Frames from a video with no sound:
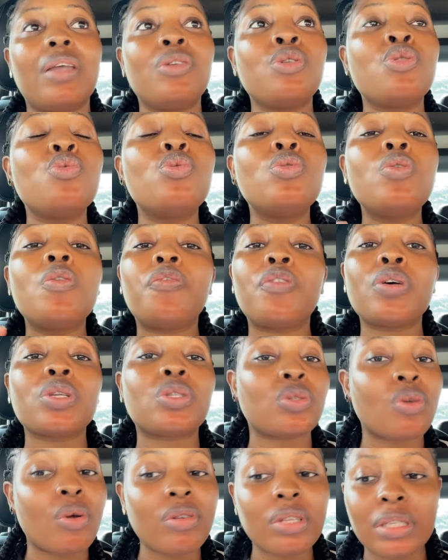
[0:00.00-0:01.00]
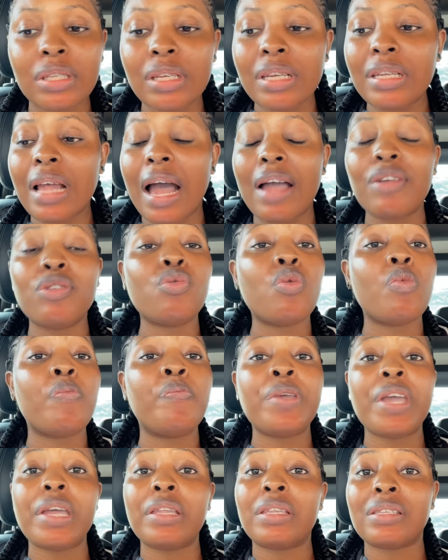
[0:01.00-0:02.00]
you will look for something and you'll
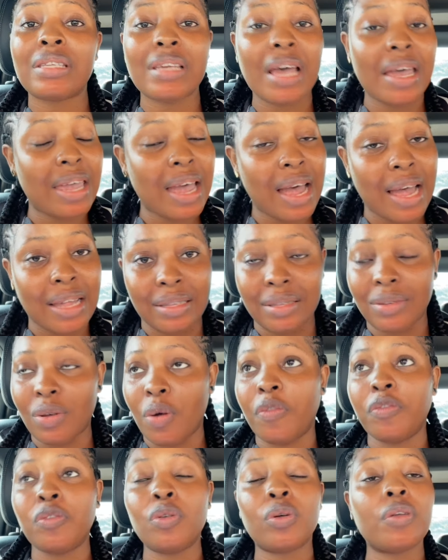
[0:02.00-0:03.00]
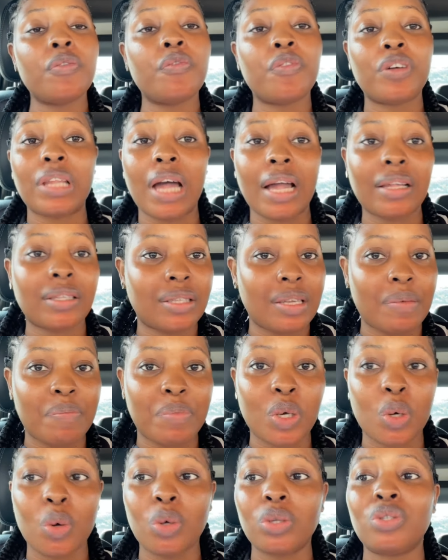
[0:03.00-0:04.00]
be tired of looking for that thing
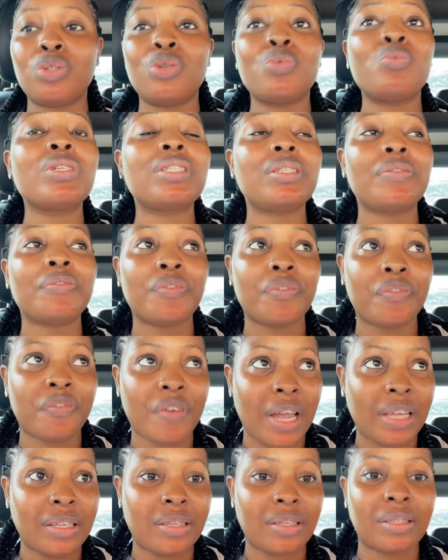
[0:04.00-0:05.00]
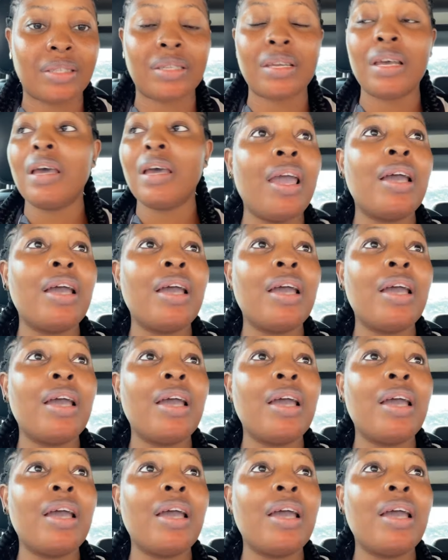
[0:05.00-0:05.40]
because you won't even find it.